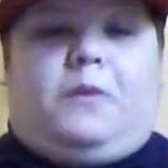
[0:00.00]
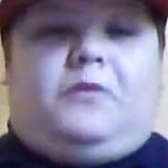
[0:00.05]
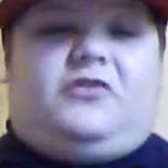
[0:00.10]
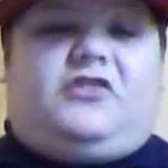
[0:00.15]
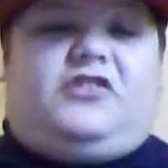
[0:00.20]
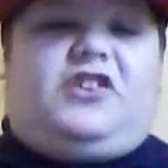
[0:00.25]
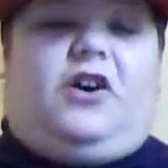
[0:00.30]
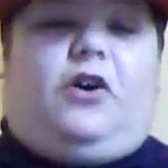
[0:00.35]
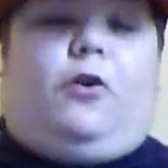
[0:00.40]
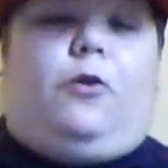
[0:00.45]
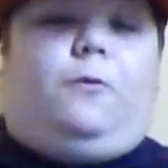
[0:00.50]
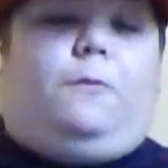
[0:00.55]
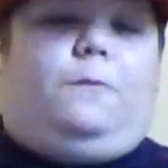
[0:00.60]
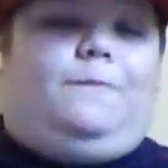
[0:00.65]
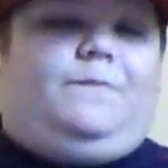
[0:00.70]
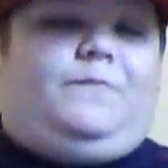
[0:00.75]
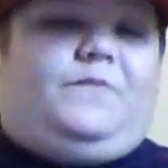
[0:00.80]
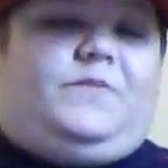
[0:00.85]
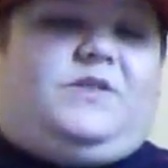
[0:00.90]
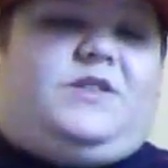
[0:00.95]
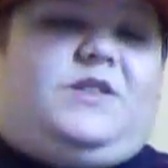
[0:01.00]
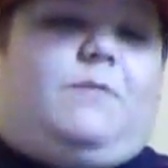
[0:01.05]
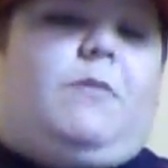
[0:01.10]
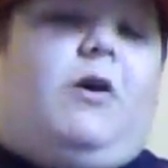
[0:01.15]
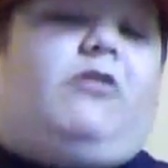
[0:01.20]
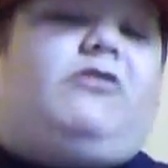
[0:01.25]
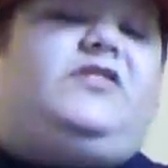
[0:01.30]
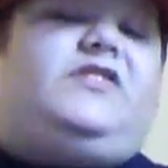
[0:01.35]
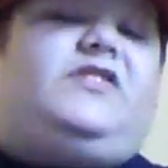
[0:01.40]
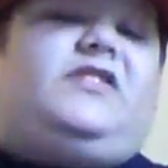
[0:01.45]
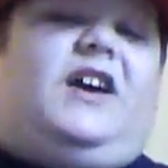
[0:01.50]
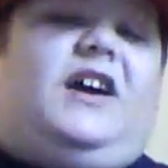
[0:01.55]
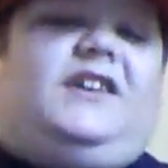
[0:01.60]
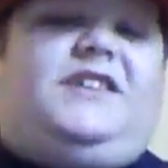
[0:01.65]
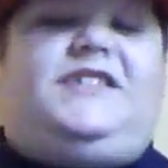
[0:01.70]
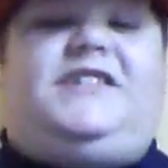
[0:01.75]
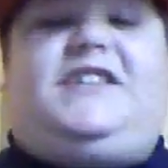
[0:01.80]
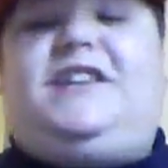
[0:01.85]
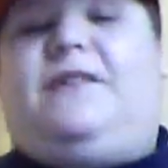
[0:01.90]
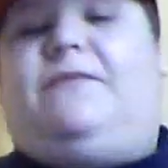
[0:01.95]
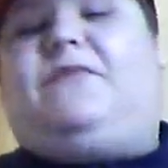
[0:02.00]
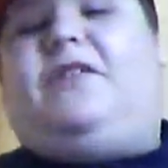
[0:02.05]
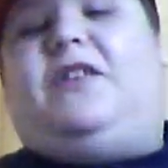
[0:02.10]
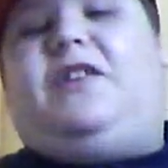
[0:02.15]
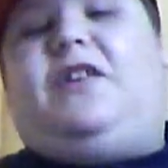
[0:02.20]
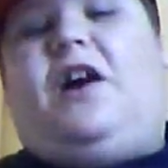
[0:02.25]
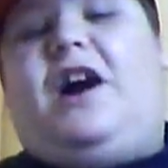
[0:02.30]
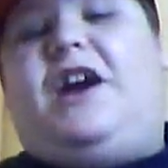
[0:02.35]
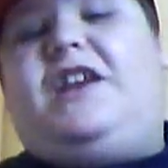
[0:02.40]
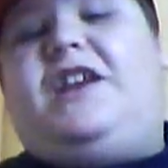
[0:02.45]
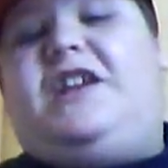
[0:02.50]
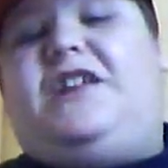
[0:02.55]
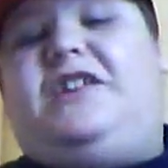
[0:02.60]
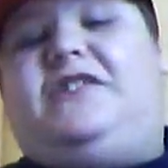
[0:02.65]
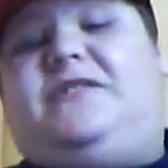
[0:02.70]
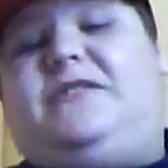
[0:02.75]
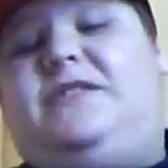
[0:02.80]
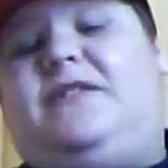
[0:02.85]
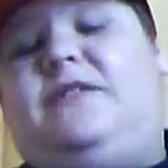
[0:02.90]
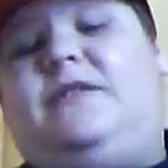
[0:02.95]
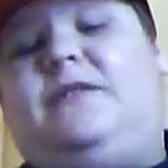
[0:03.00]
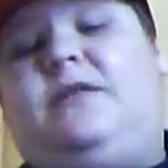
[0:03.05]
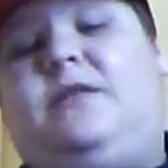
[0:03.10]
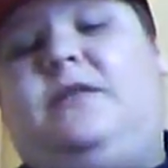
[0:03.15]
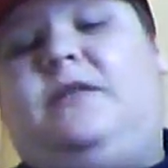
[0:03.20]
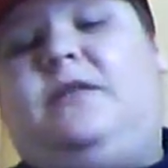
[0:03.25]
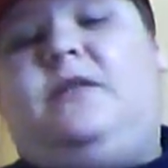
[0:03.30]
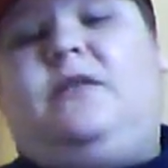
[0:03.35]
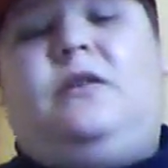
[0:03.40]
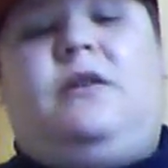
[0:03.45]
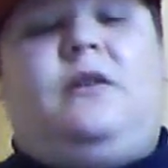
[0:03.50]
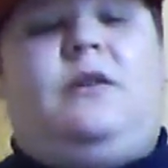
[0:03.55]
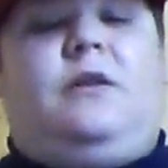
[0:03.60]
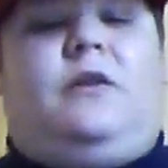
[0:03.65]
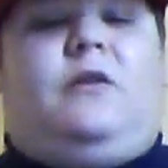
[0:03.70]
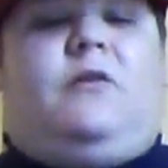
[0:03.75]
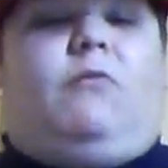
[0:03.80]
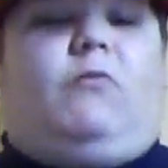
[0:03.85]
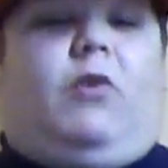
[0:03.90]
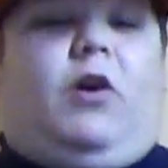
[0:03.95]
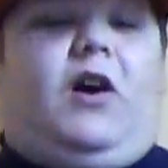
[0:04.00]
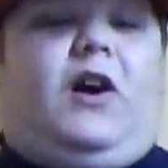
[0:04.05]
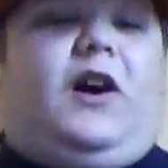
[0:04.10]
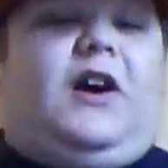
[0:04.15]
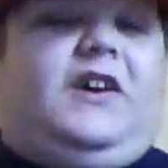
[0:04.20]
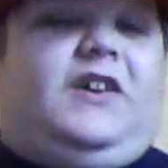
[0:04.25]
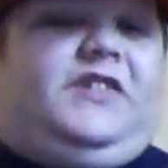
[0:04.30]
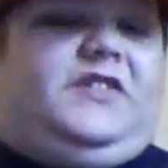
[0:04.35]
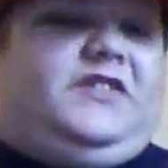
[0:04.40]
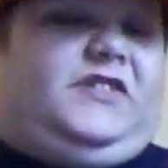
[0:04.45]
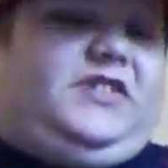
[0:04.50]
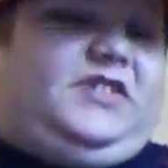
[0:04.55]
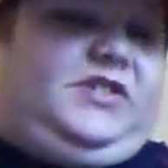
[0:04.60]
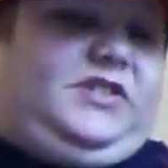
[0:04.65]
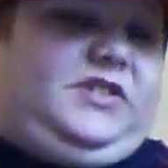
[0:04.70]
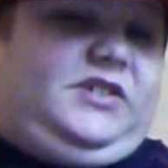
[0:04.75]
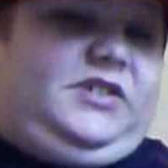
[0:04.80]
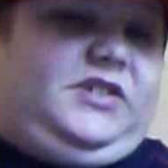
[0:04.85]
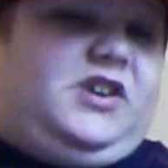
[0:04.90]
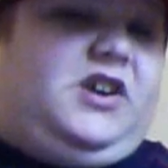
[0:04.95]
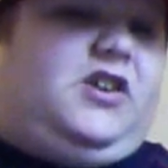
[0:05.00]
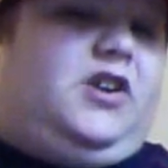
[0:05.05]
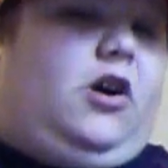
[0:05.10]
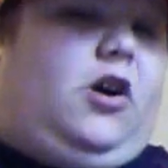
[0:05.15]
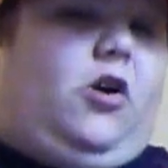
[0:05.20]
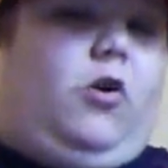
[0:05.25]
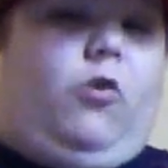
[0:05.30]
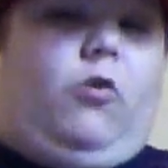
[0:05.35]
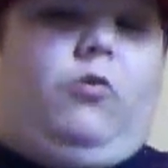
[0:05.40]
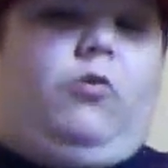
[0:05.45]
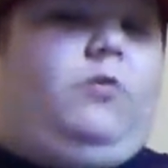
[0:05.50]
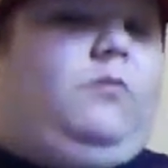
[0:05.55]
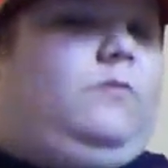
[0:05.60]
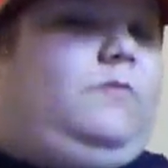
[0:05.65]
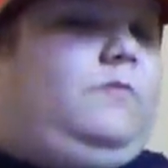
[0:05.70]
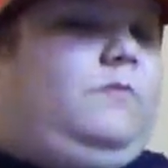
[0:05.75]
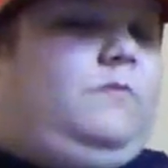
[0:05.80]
so the most I seen of the 90s was, you know,